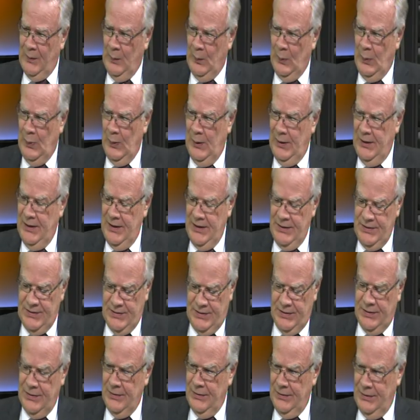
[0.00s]

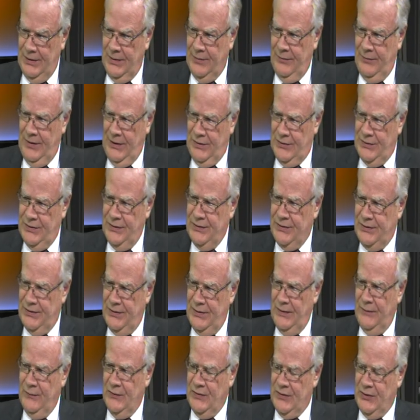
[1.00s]
police, correction
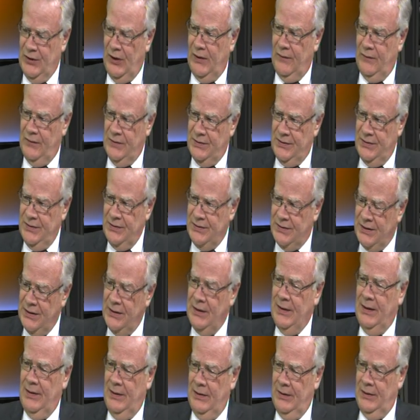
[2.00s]
service officers,
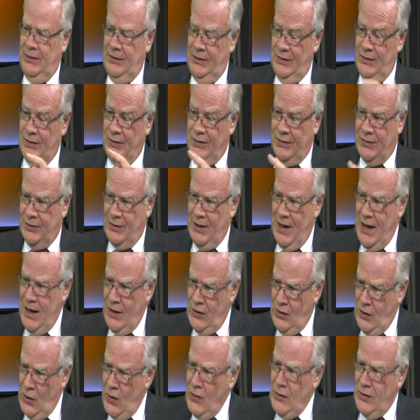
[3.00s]

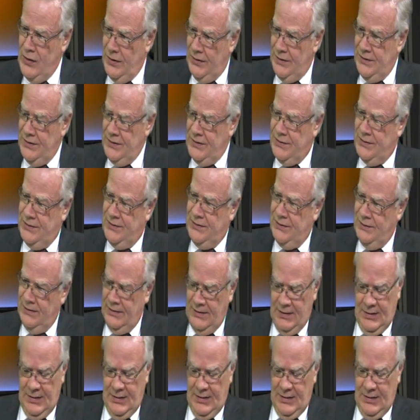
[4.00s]
trade unionists,